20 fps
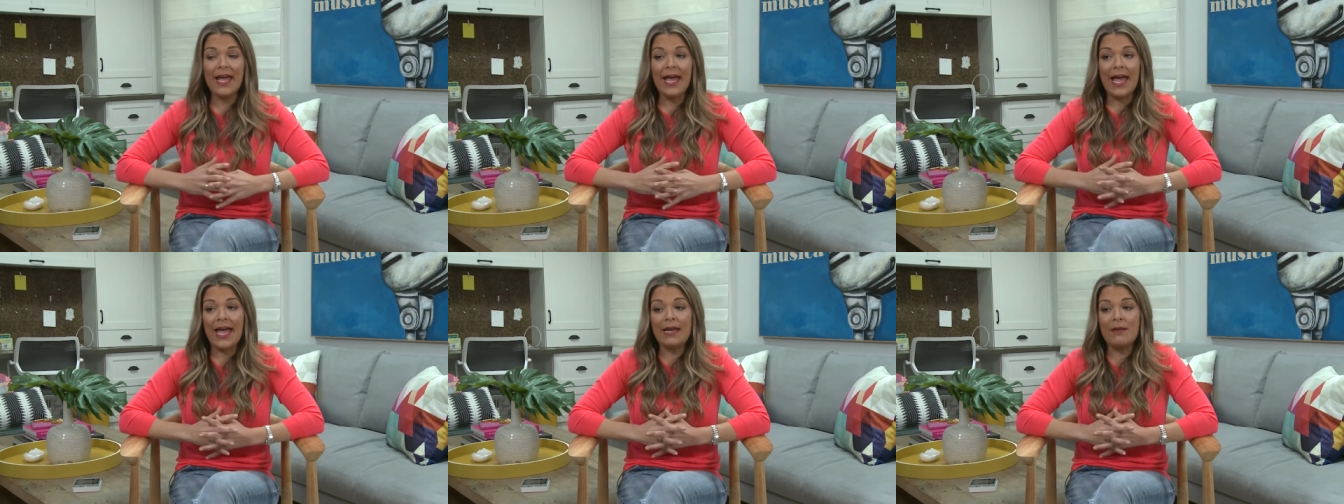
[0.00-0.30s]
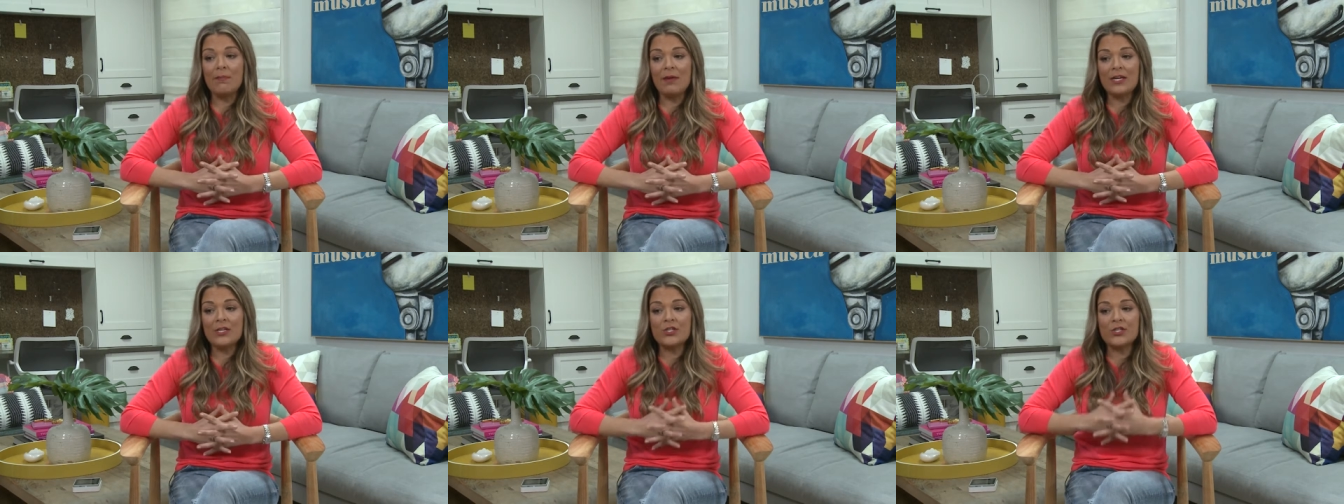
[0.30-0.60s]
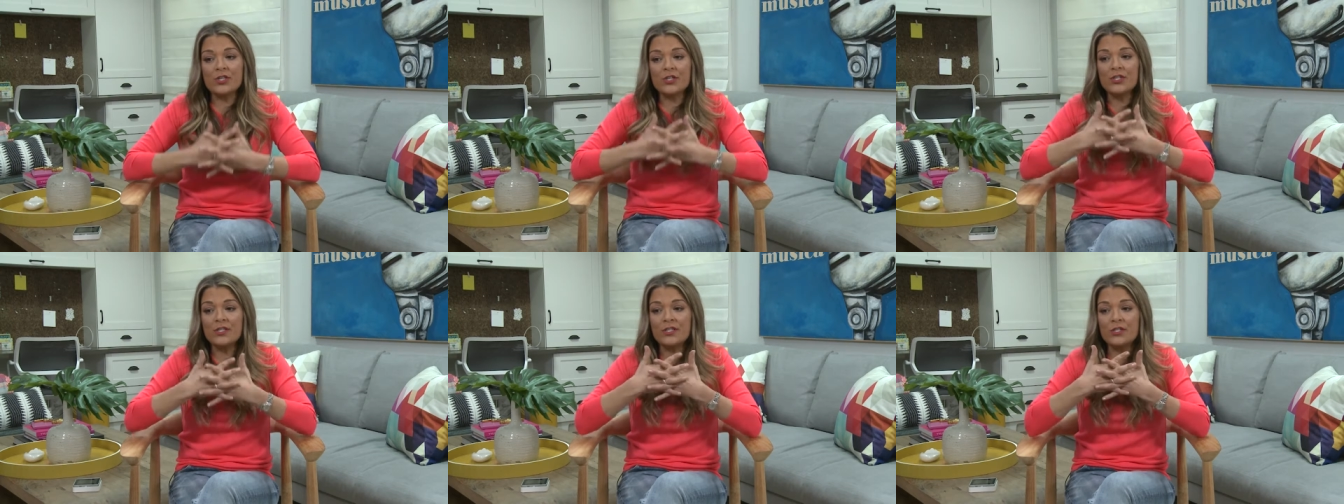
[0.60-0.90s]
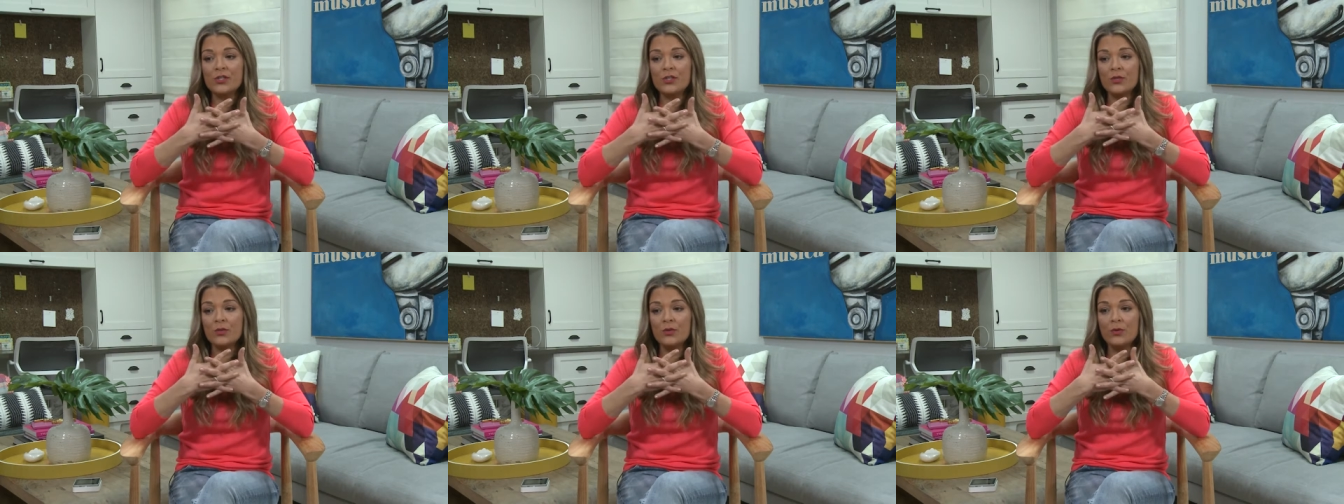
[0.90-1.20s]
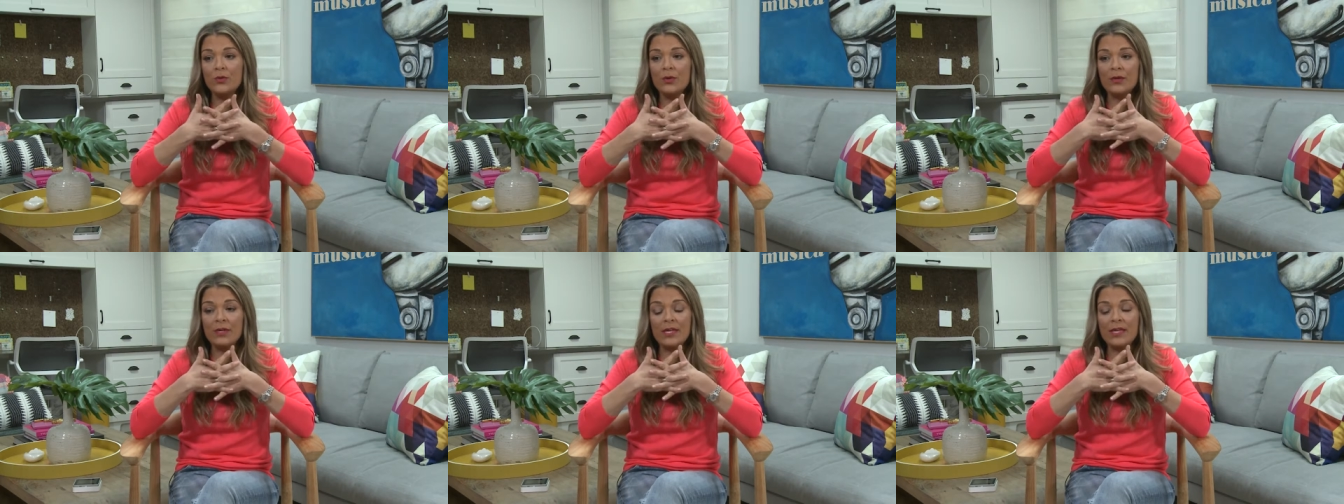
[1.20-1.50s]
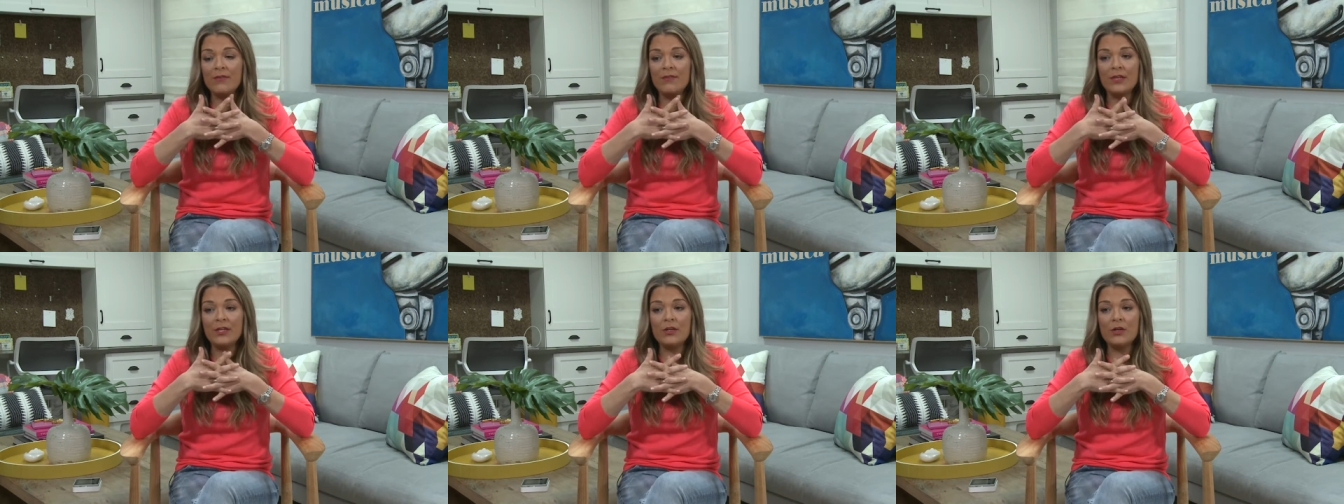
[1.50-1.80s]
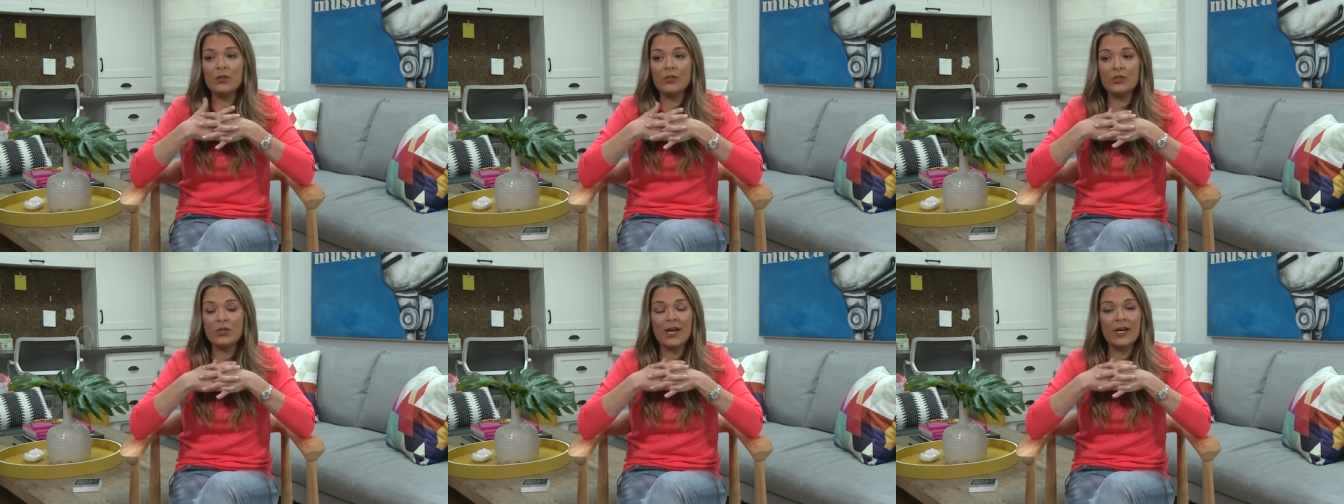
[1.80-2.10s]
and make sure to even
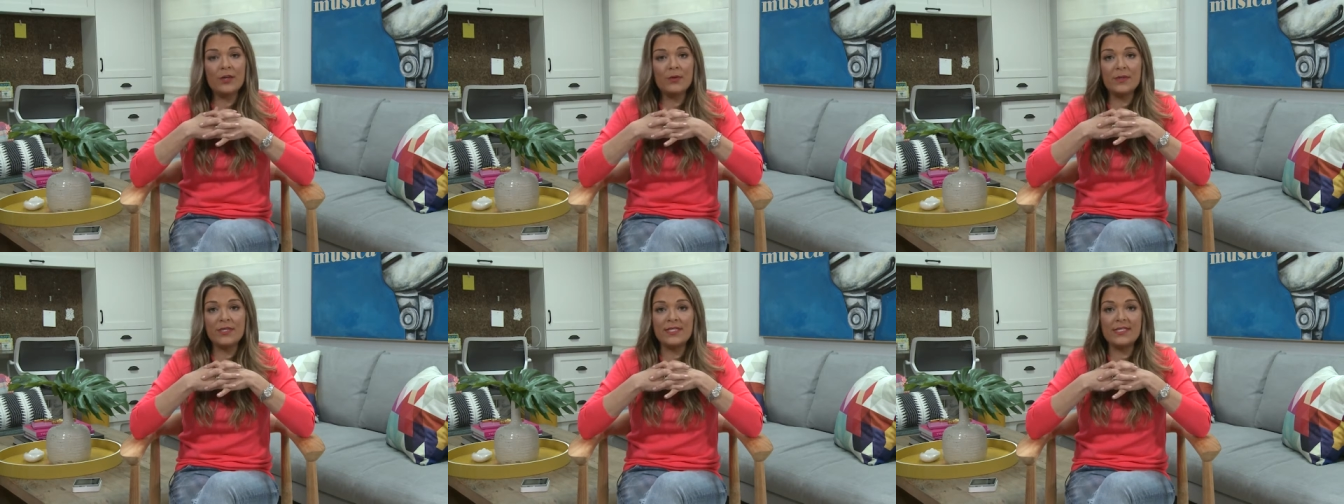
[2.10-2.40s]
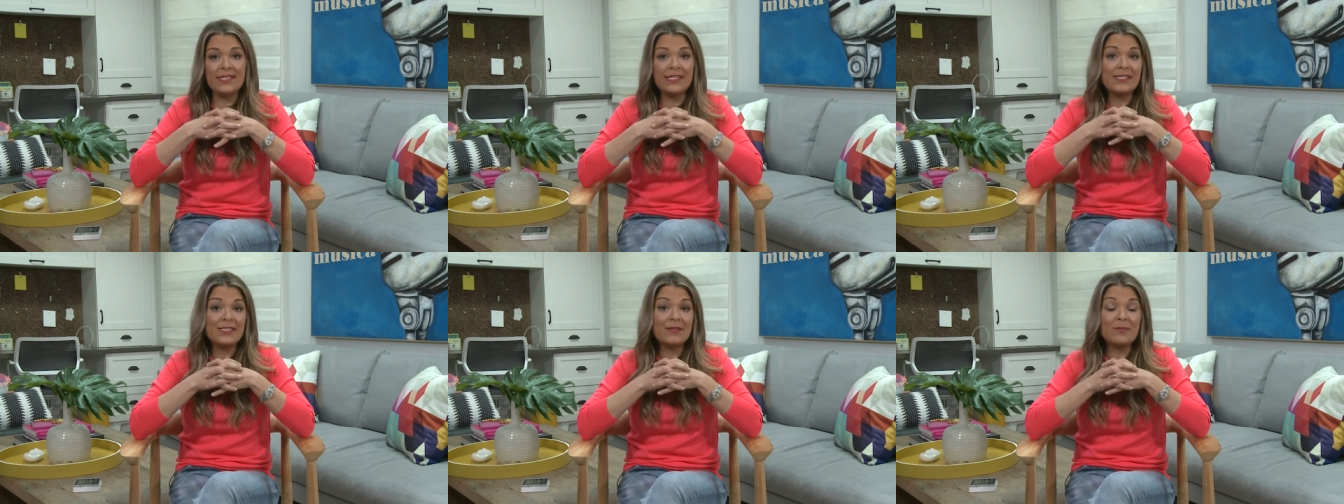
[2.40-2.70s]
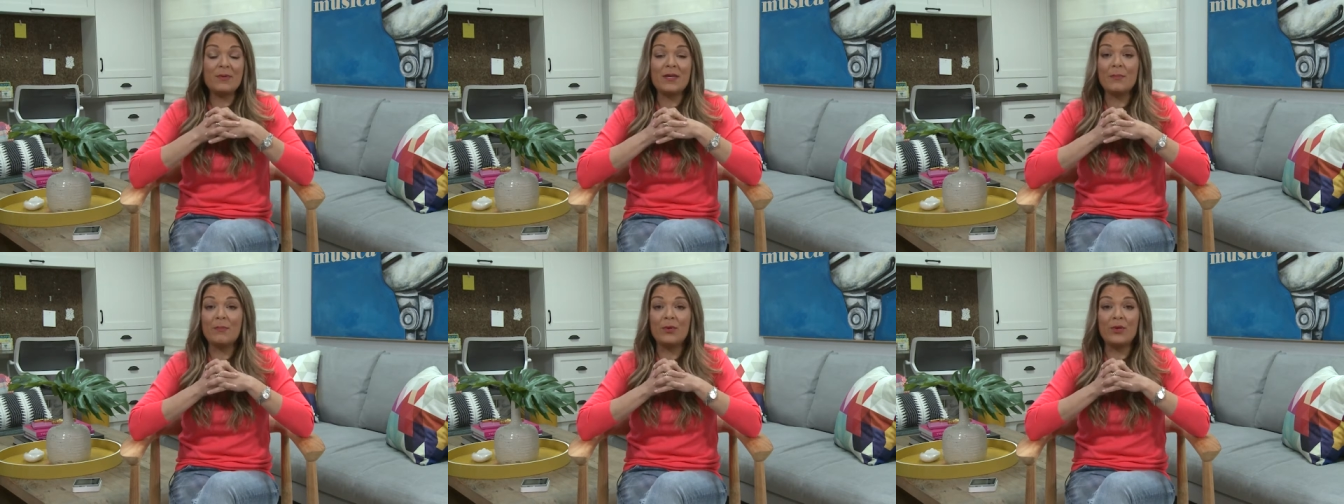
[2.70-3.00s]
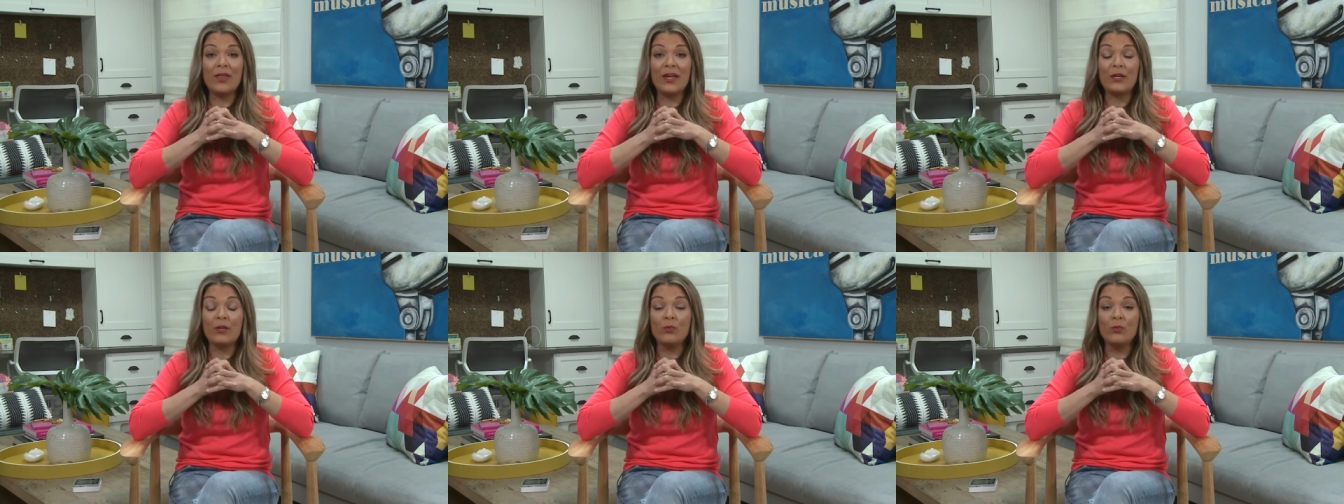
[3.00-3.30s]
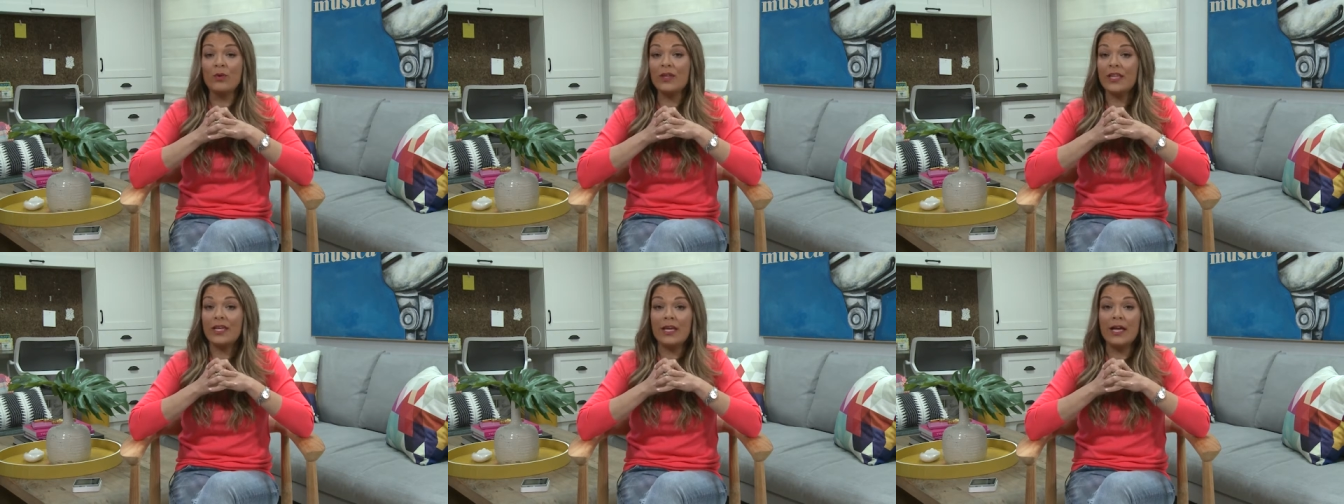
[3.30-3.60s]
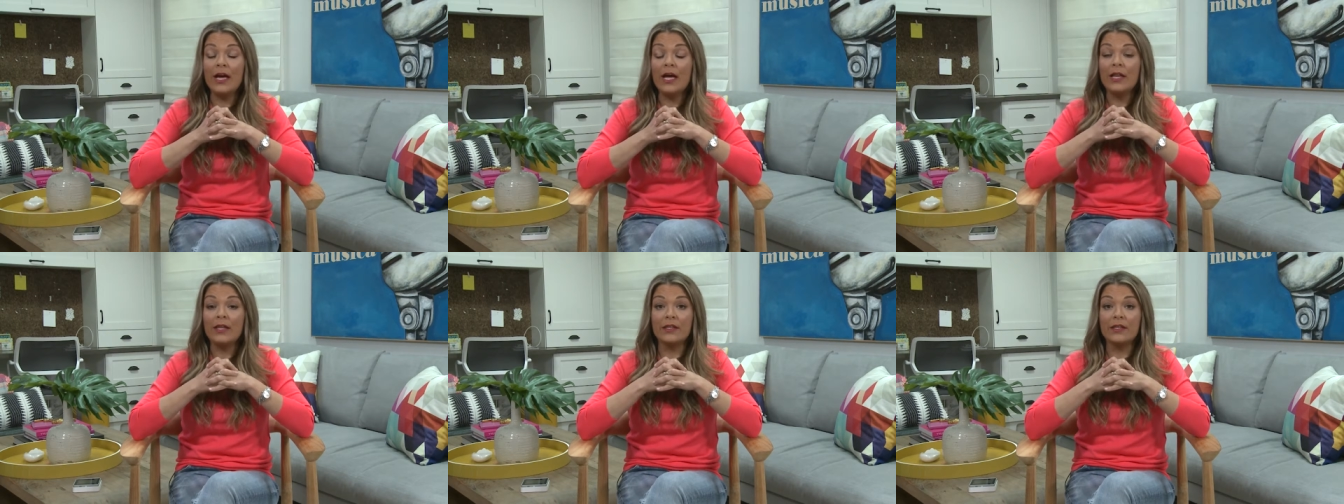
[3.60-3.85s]
try to assist people that you really